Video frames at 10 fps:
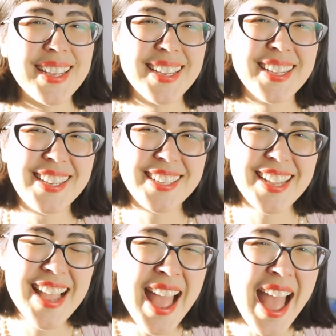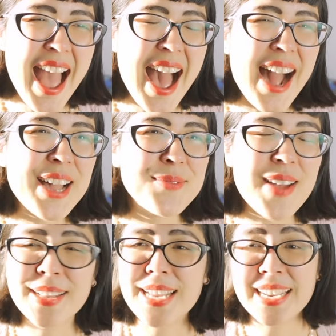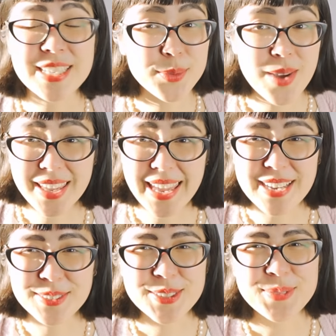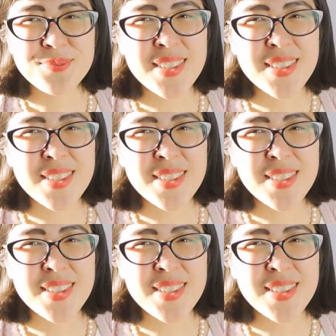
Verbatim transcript: um, and, and it's working out.